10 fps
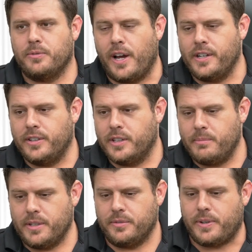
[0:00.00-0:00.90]
finding a good
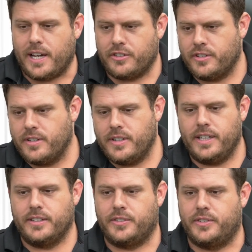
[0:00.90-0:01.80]
manufacturer
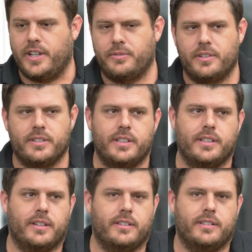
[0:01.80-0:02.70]
is
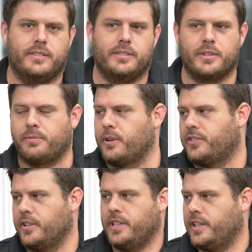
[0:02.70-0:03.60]
definitely the
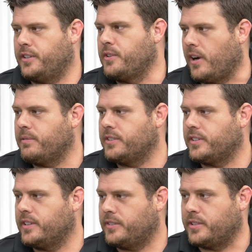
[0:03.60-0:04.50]
first thing you need to do,
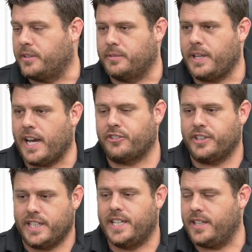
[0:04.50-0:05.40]
obviously, to okay.
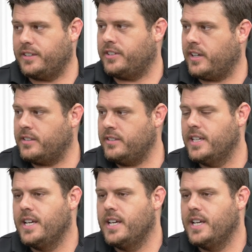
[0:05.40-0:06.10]
actually get it done.